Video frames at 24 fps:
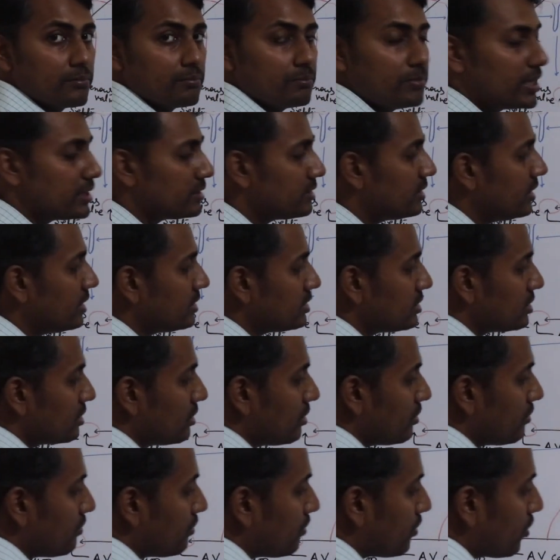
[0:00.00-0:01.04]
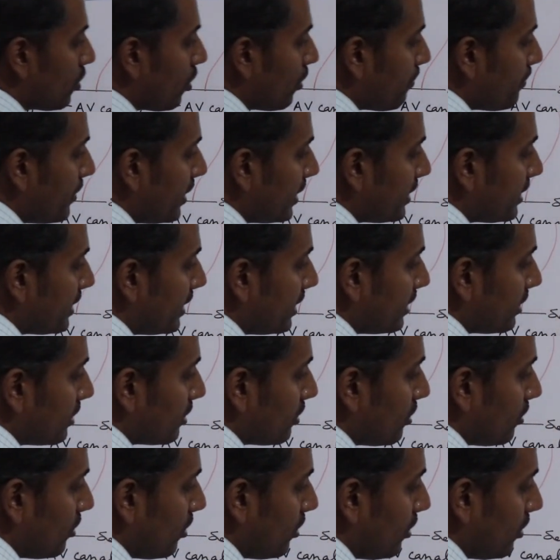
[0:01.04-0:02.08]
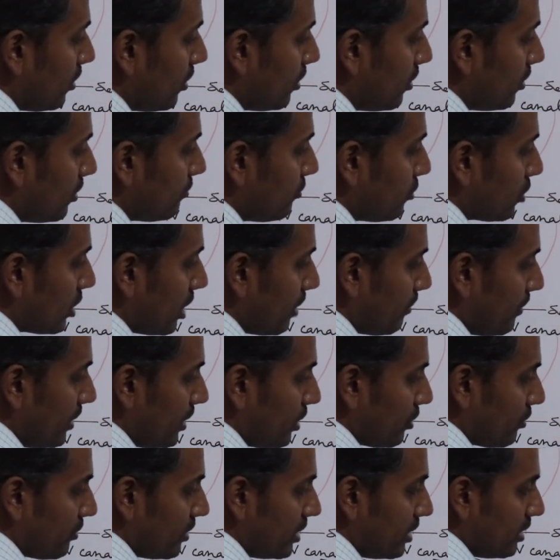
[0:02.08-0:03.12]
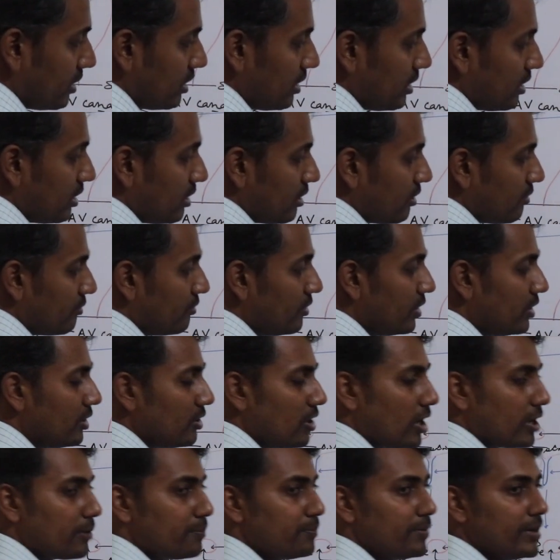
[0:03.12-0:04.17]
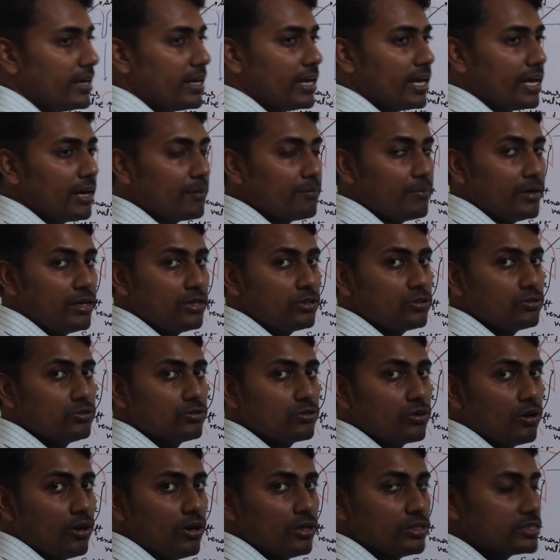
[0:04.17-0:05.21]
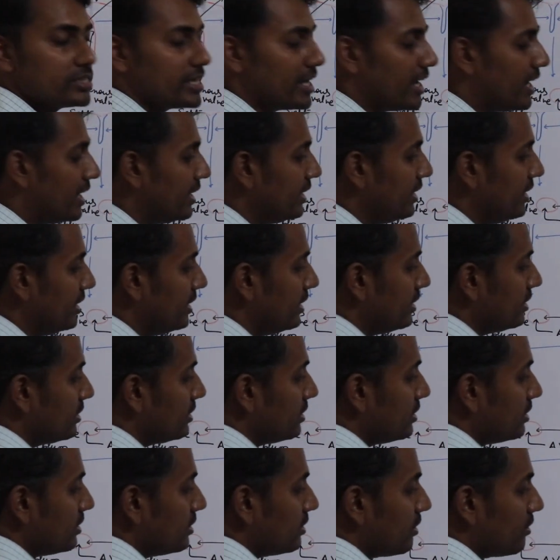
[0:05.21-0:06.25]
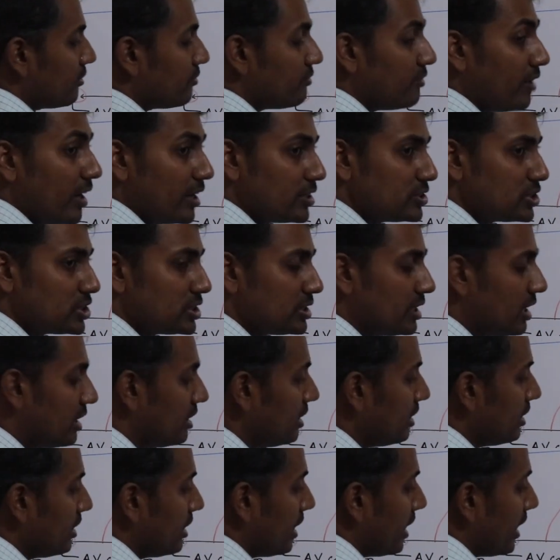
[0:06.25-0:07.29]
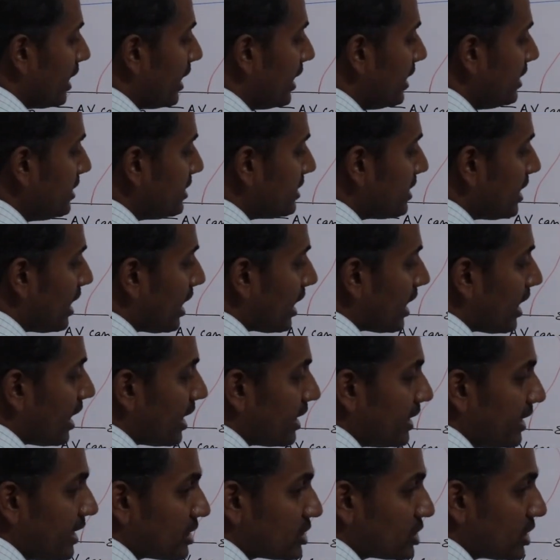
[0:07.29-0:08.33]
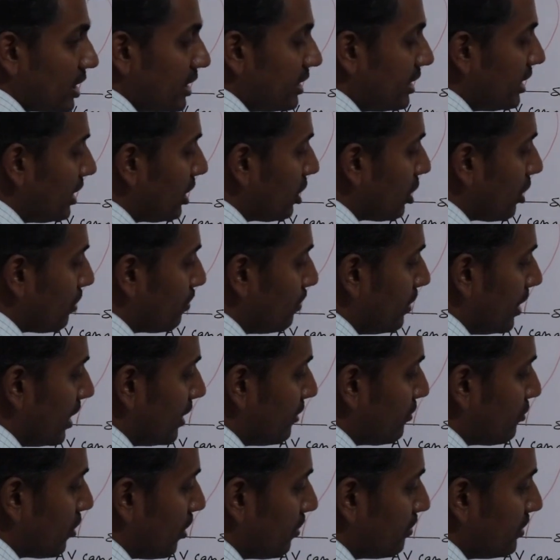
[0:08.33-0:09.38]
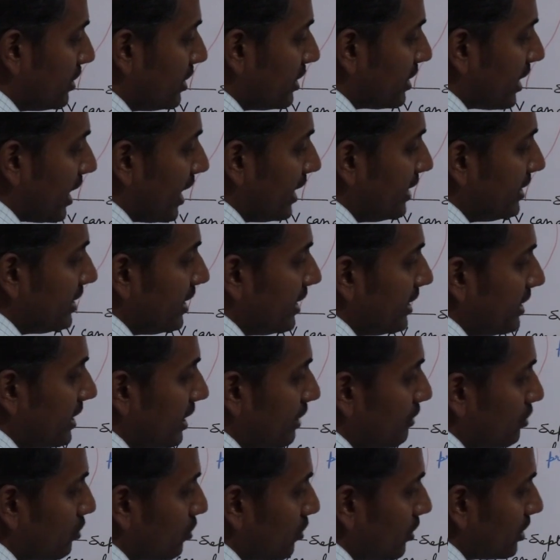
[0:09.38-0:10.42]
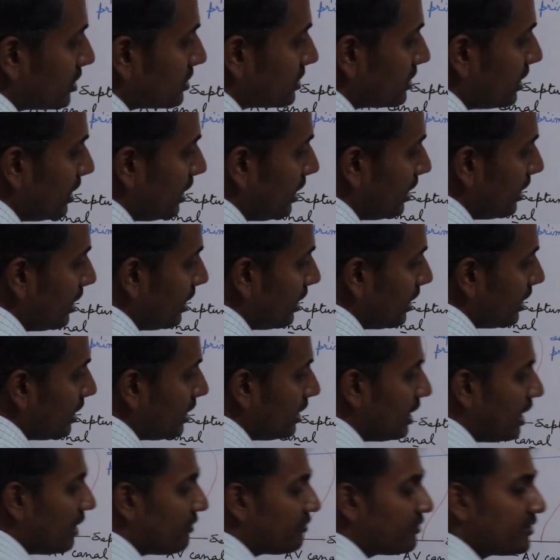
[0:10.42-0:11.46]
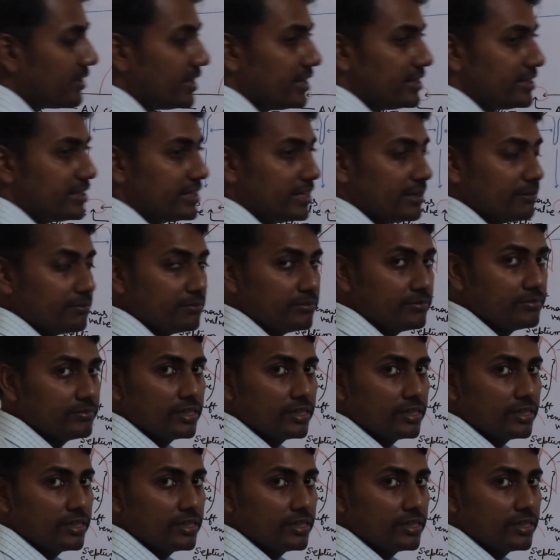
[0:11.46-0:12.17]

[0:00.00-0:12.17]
but this pro-patent foramen ovale will not be able to cause any functional intracardiac shunting of blood from the right atrium towards the left atrium.